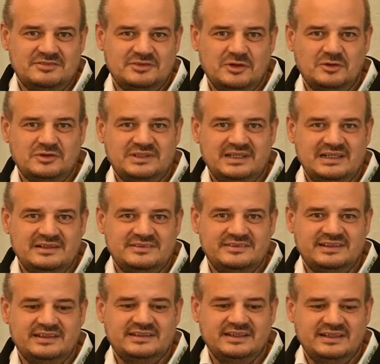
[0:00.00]
Notill
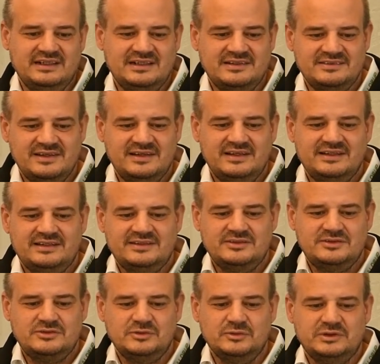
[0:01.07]
seed drills is
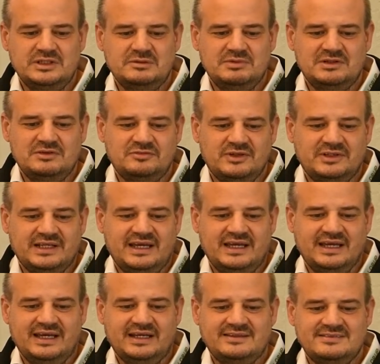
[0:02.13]
suitable for
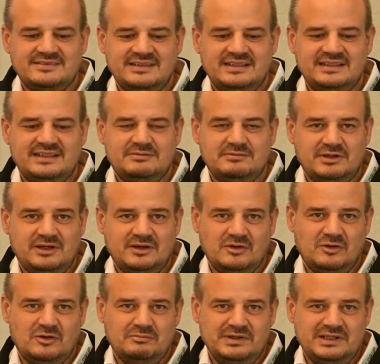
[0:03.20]
direct seeding
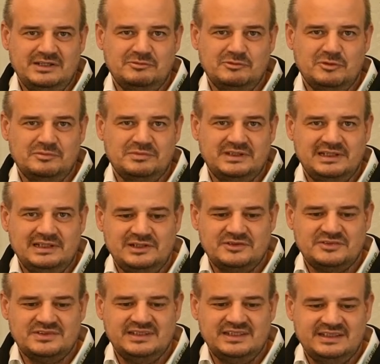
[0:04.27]
or minimum tillage
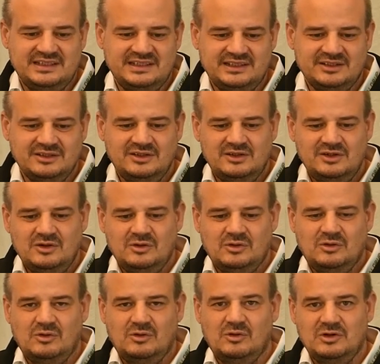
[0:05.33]
seeding,
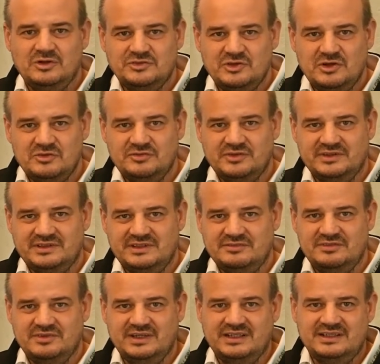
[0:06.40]
or also for
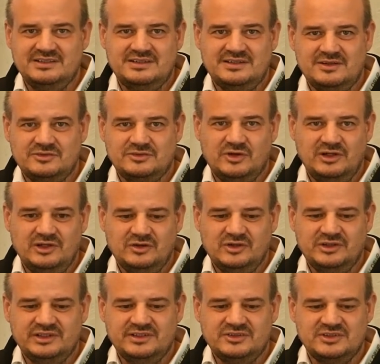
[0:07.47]
different soil
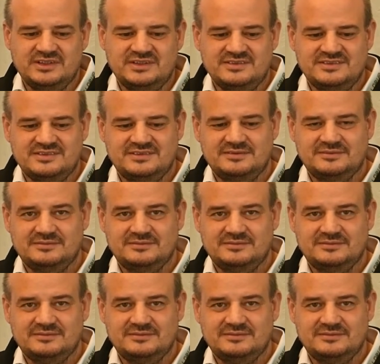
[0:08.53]
conditions.